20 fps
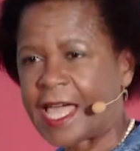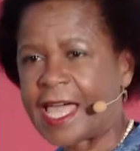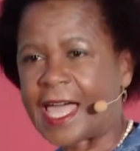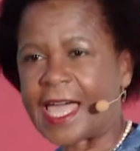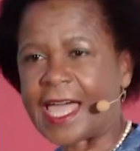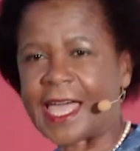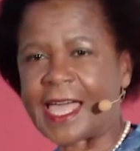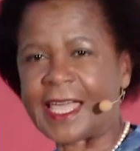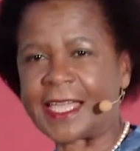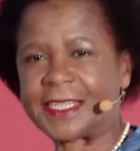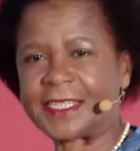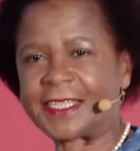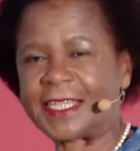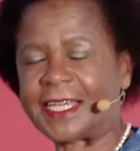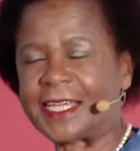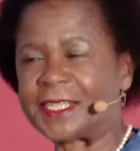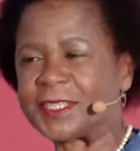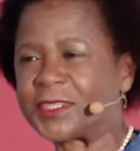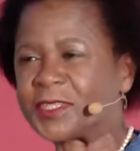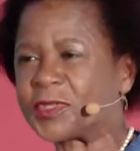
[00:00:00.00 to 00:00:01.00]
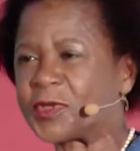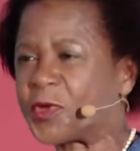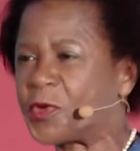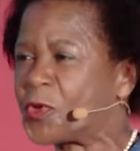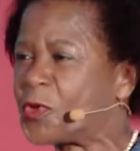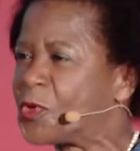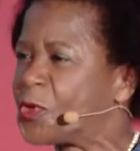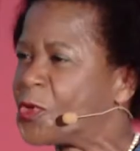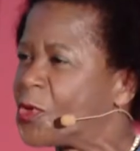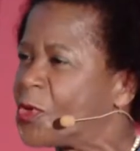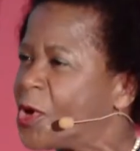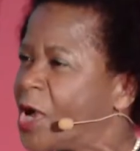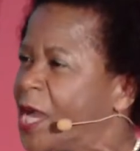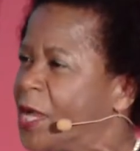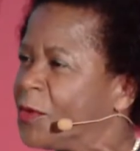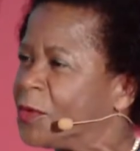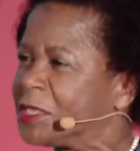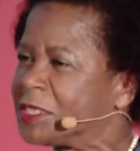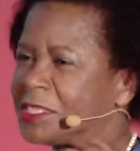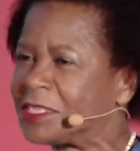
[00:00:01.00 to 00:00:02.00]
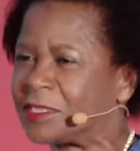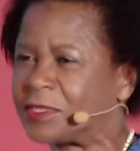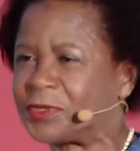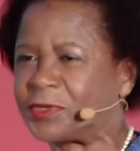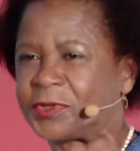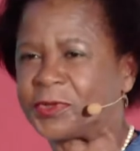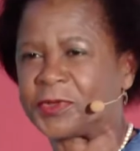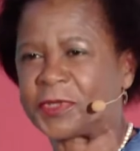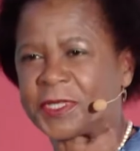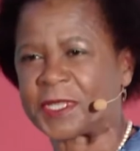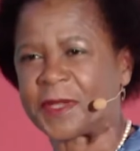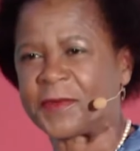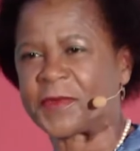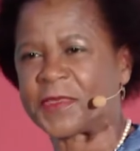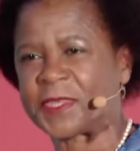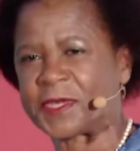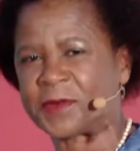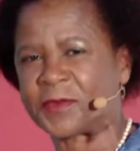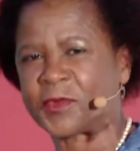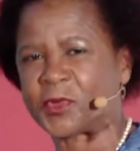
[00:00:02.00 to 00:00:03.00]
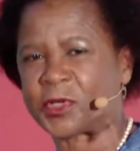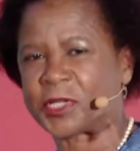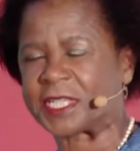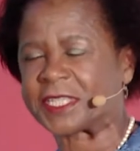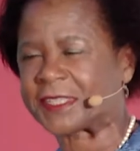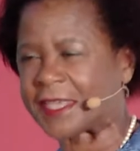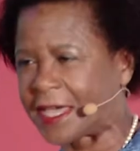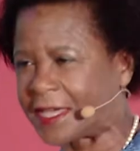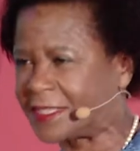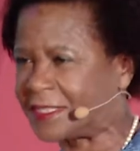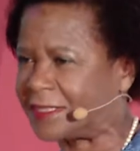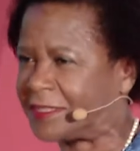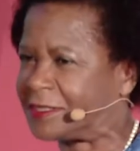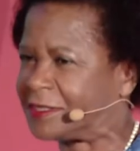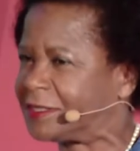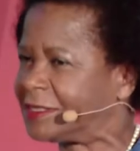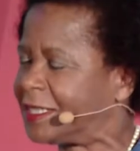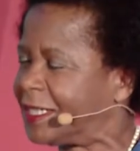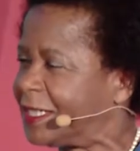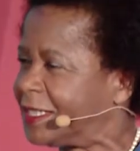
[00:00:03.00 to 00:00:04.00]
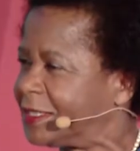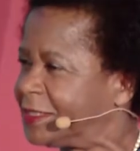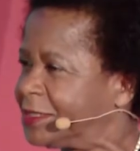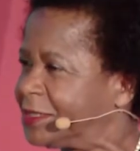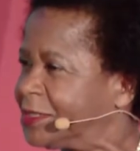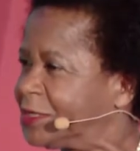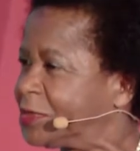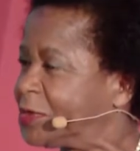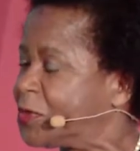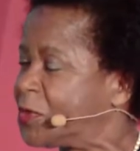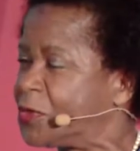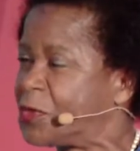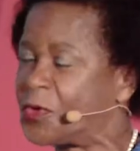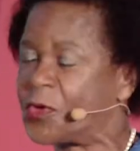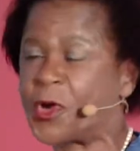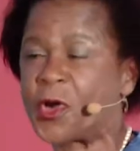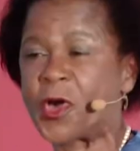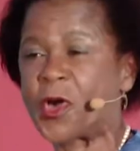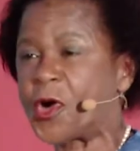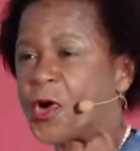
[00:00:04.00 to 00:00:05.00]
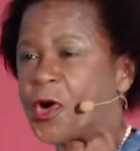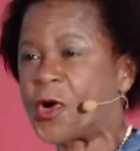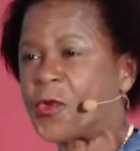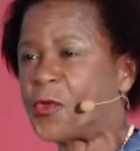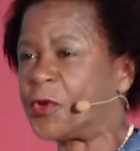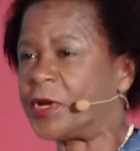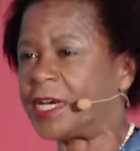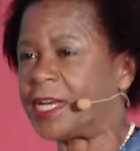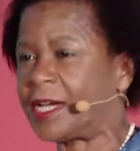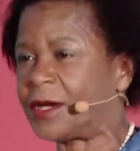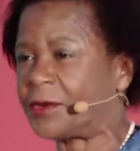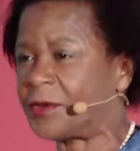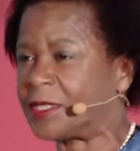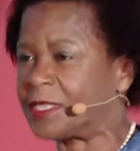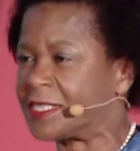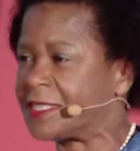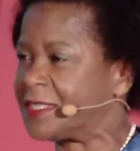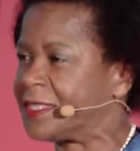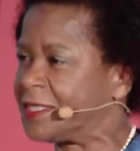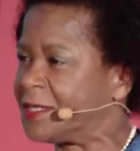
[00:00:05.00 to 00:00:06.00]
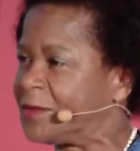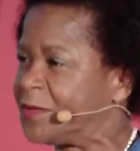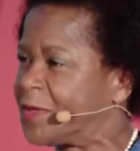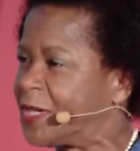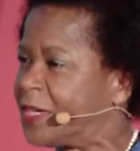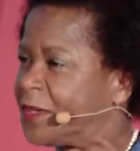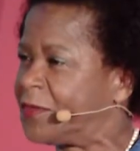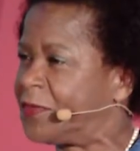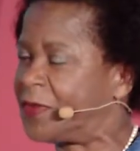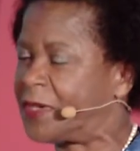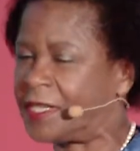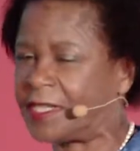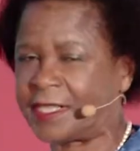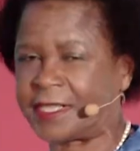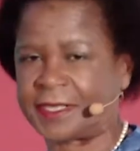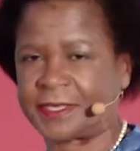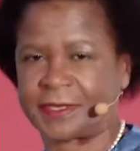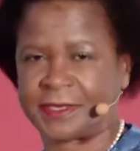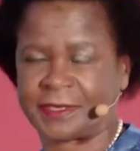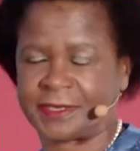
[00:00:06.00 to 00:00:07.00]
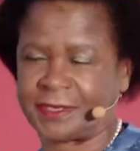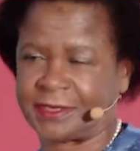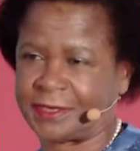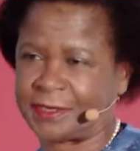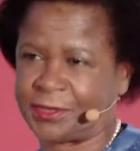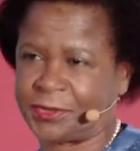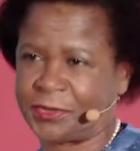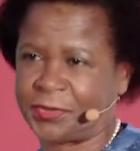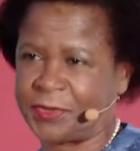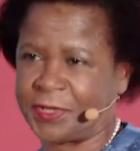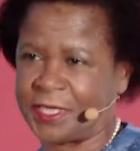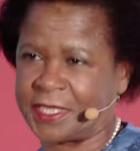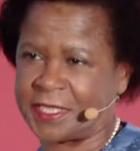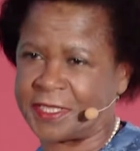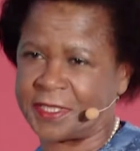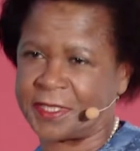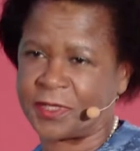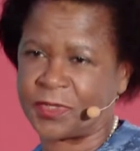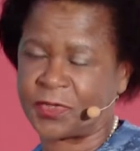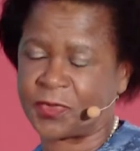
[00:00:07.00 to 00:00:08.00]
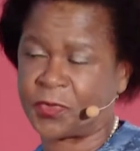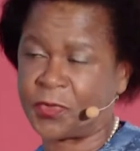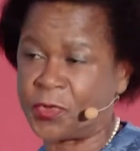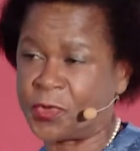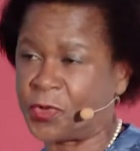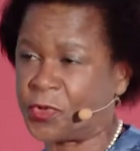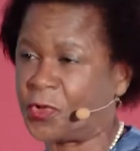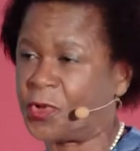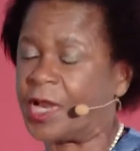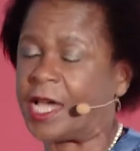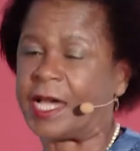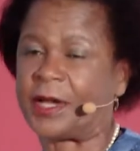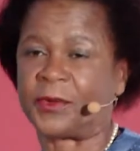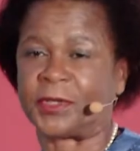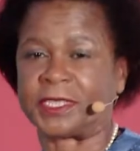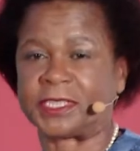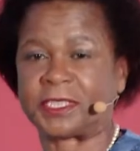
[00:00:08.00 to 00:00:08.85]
And so I wanted to do something more exciting. And so when I was in my final 2 years at school, I